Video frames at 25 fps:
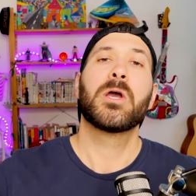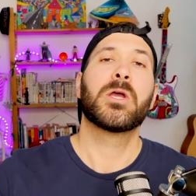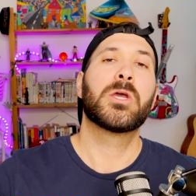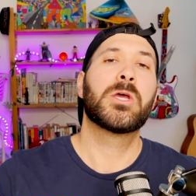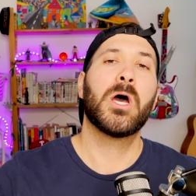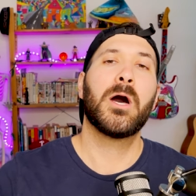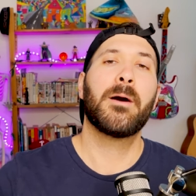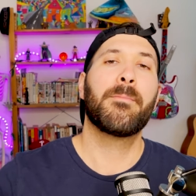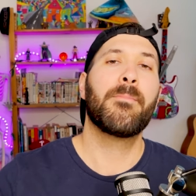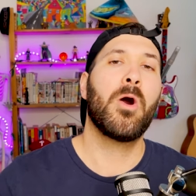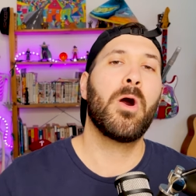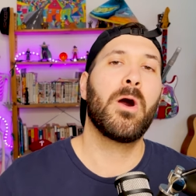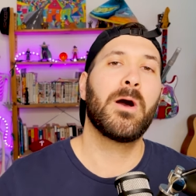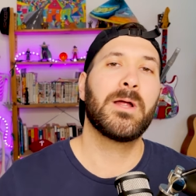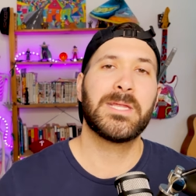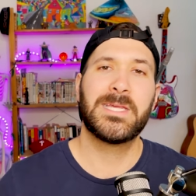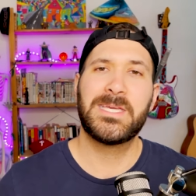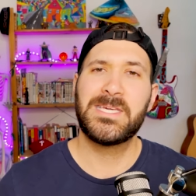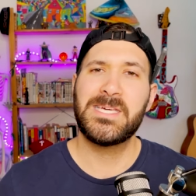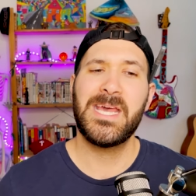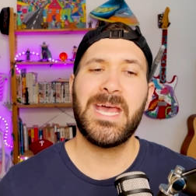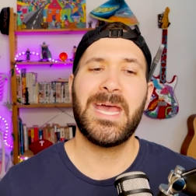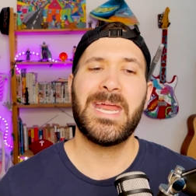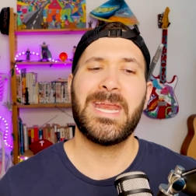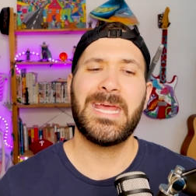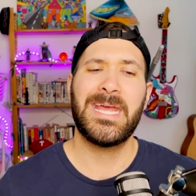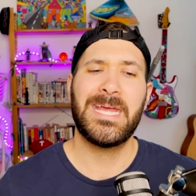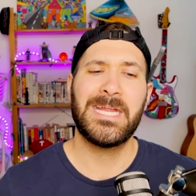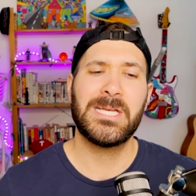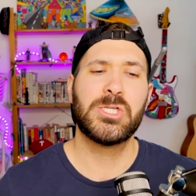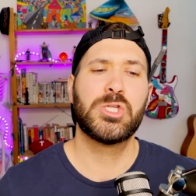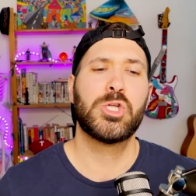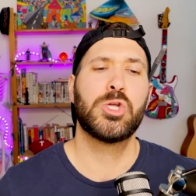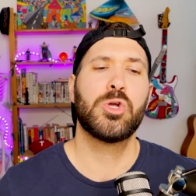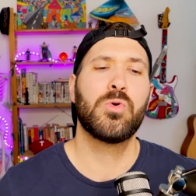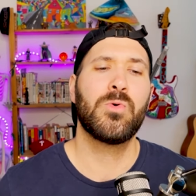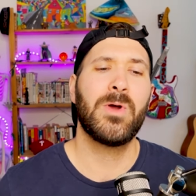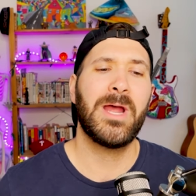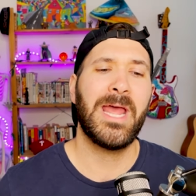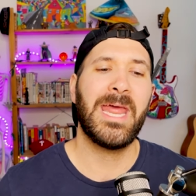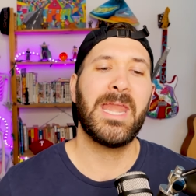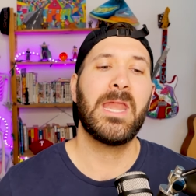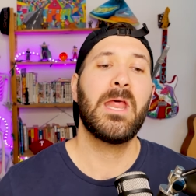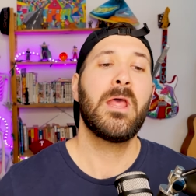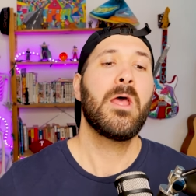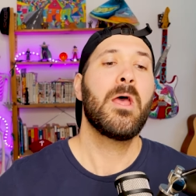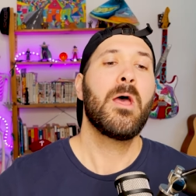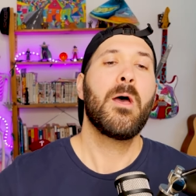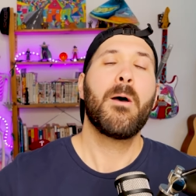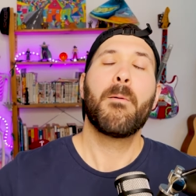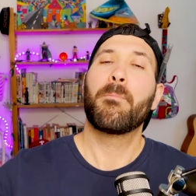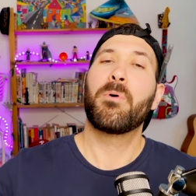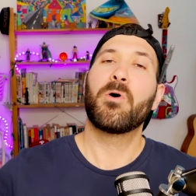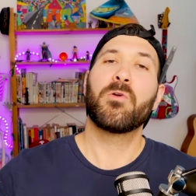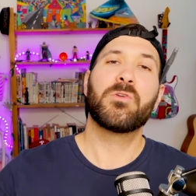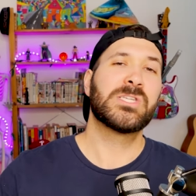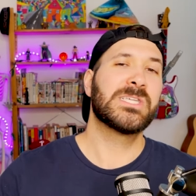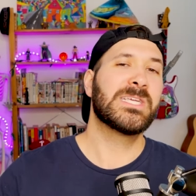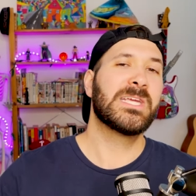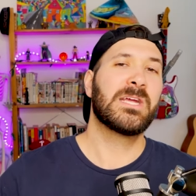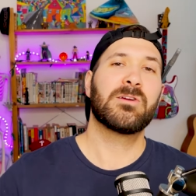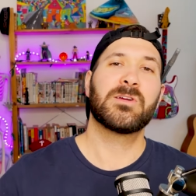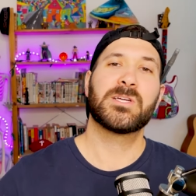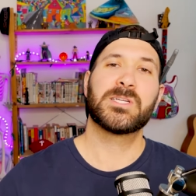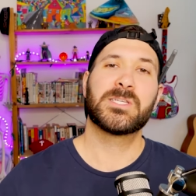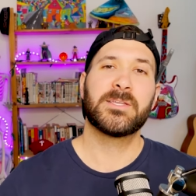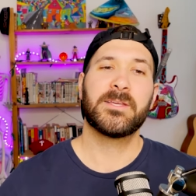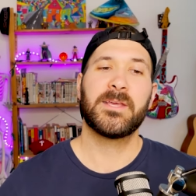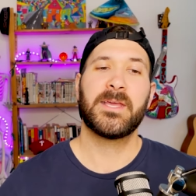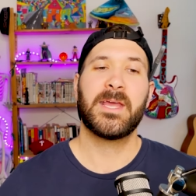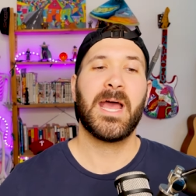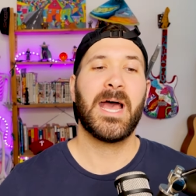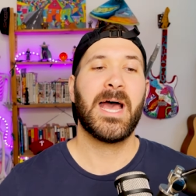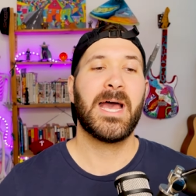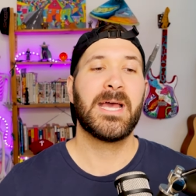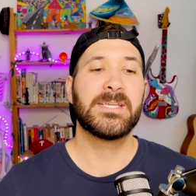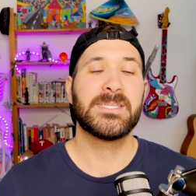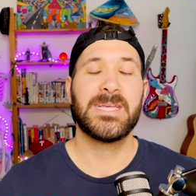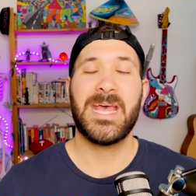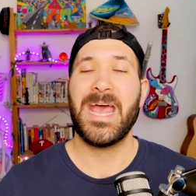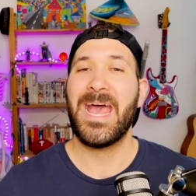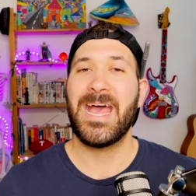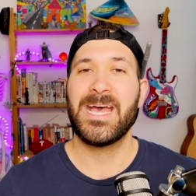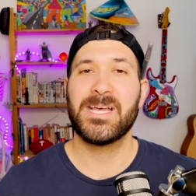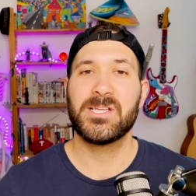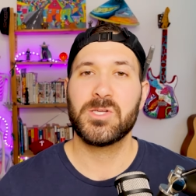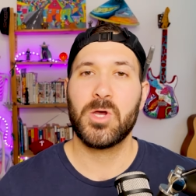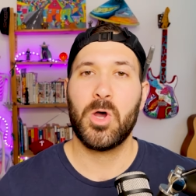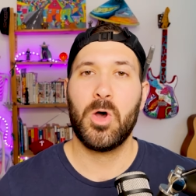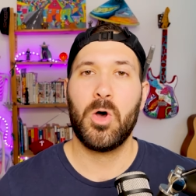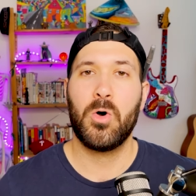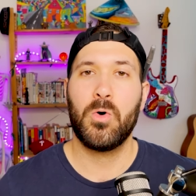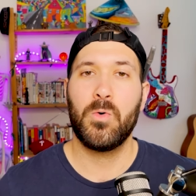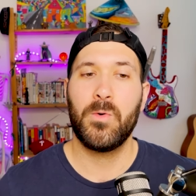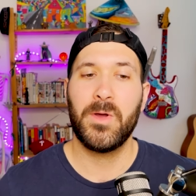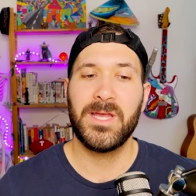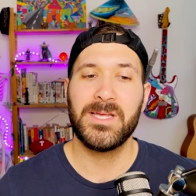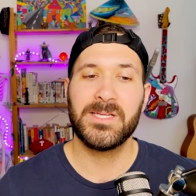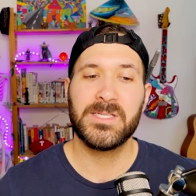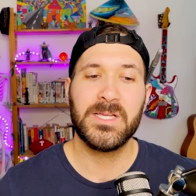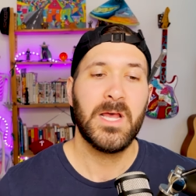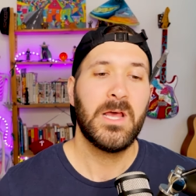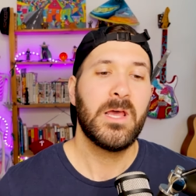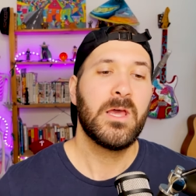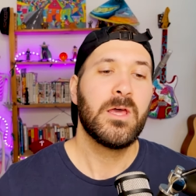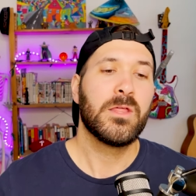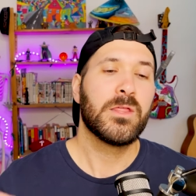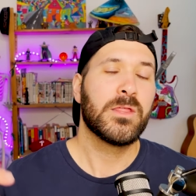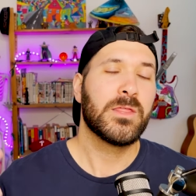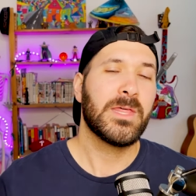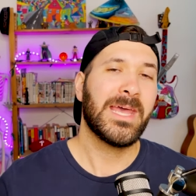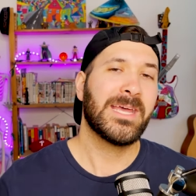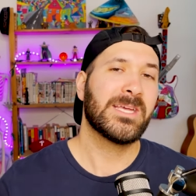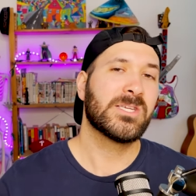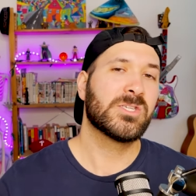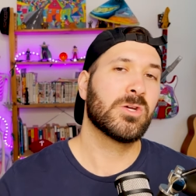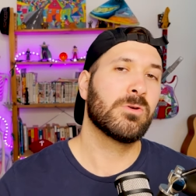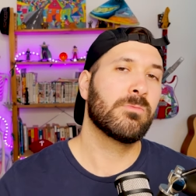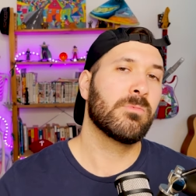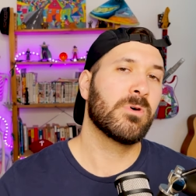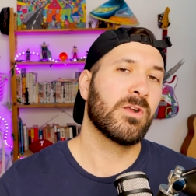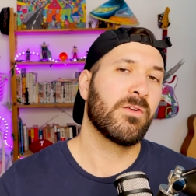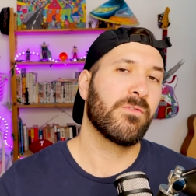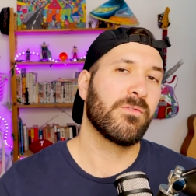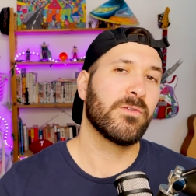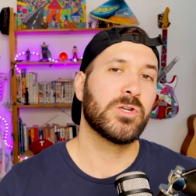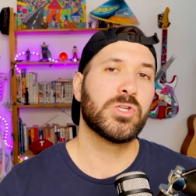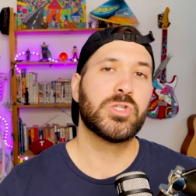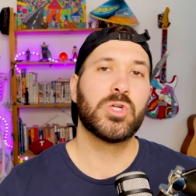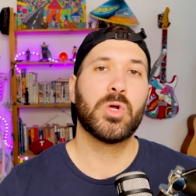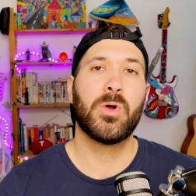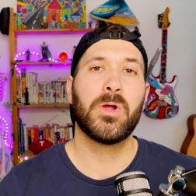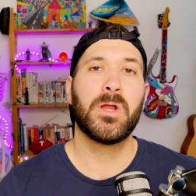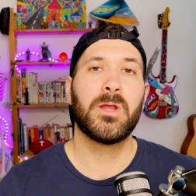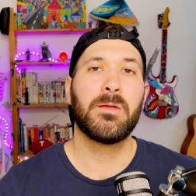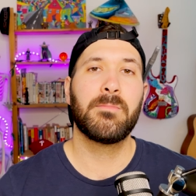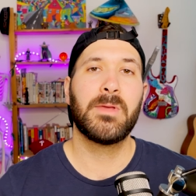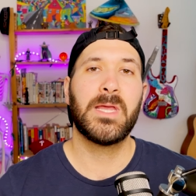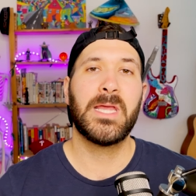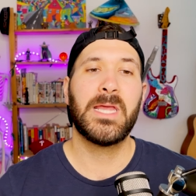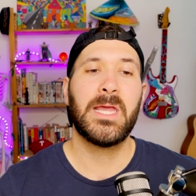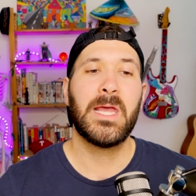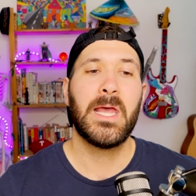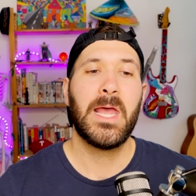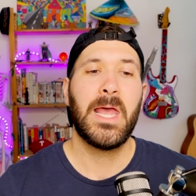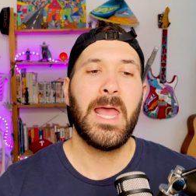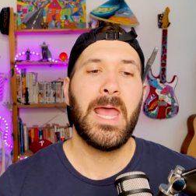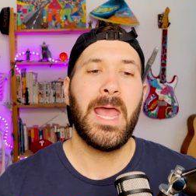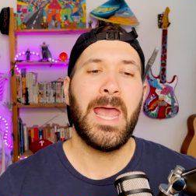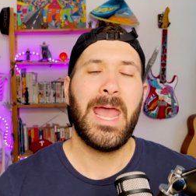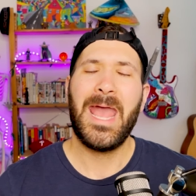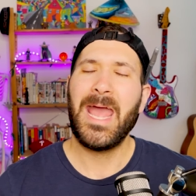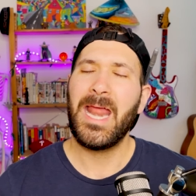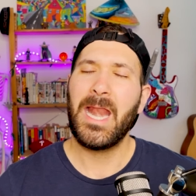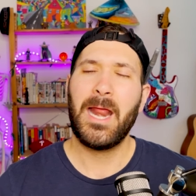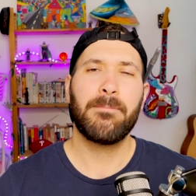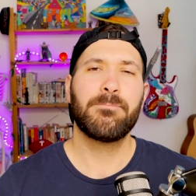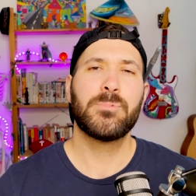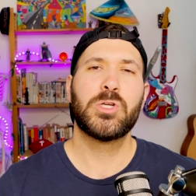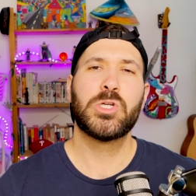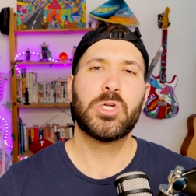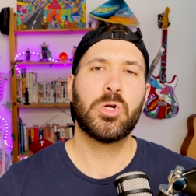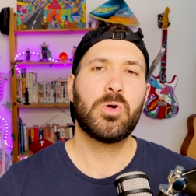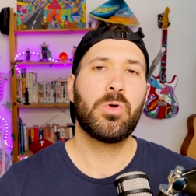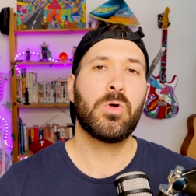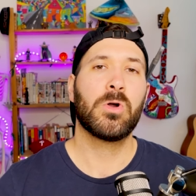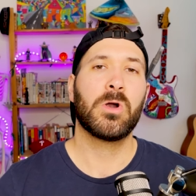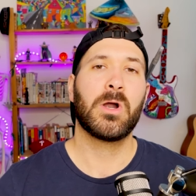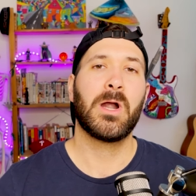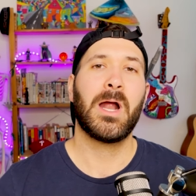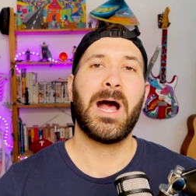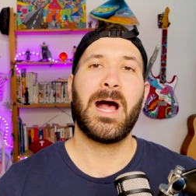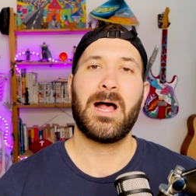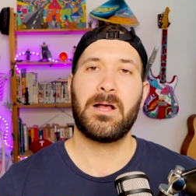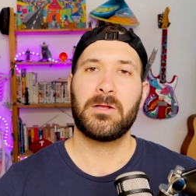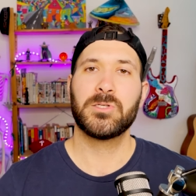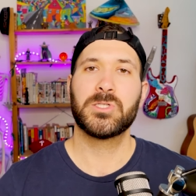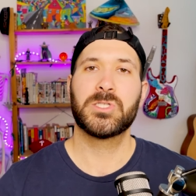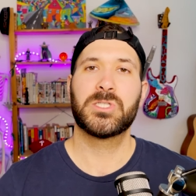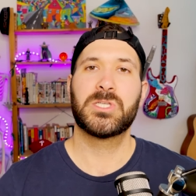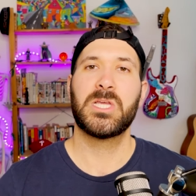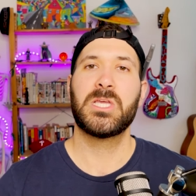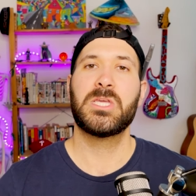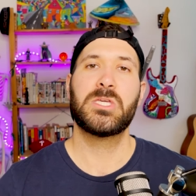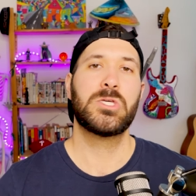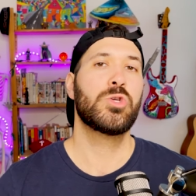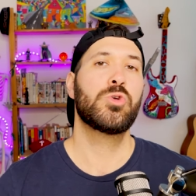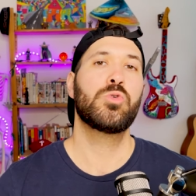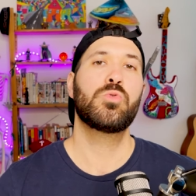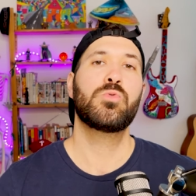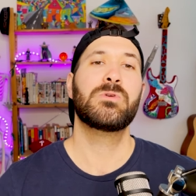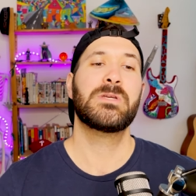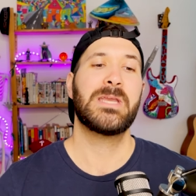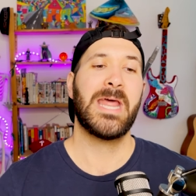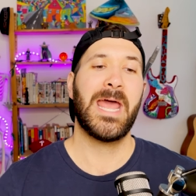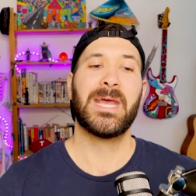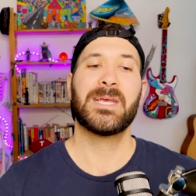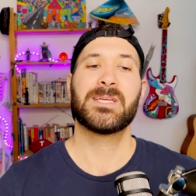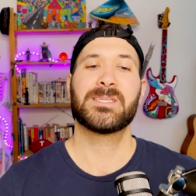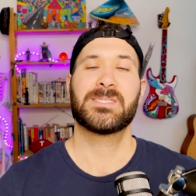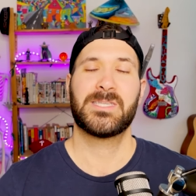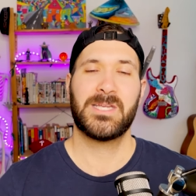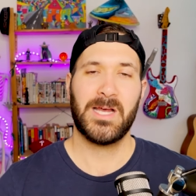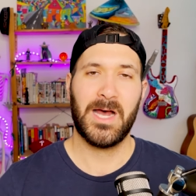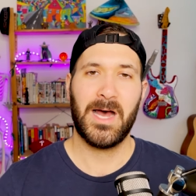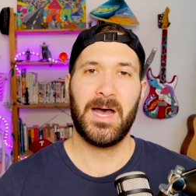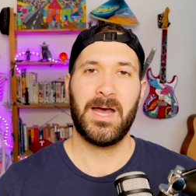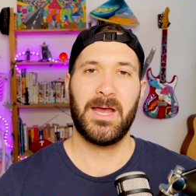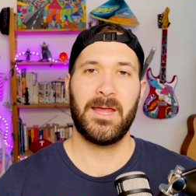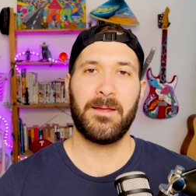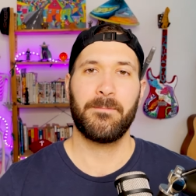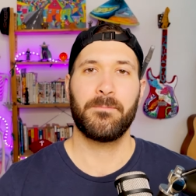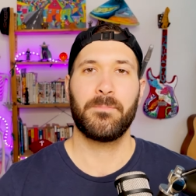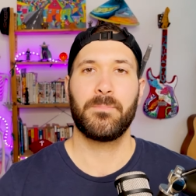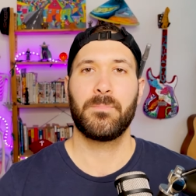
Come on, get into it. But seriously, guys, as always, thanks so much for joining me, and I'm sure I'll see you next time.